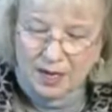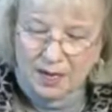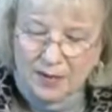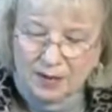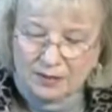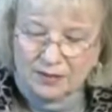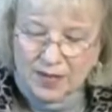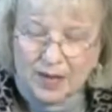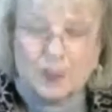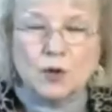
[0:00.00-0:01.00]
among
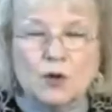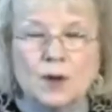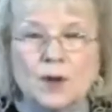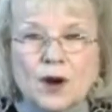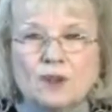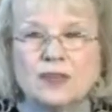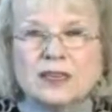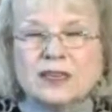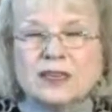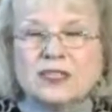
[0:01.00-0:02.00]
them who are
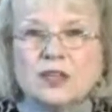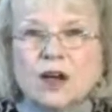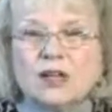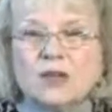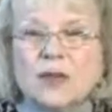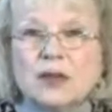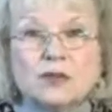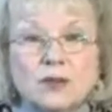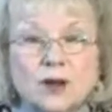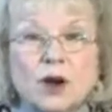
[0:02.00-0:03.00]
perfect, and he's talking about
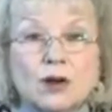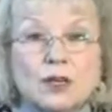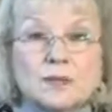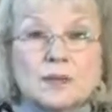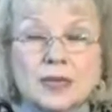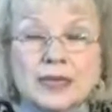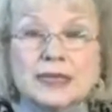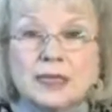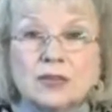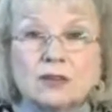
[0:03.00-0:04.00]
who are
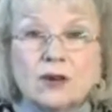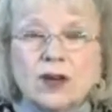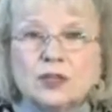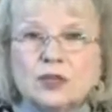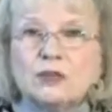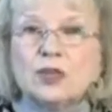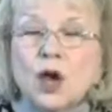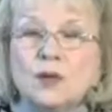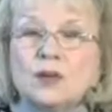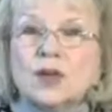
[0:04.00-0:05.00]
complete in Christ, who
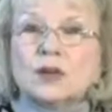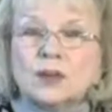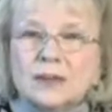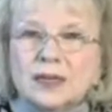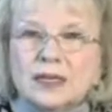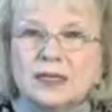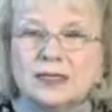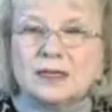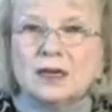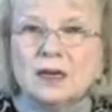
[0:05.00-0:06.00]
know their
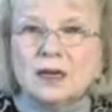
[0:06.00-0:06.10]
completeness.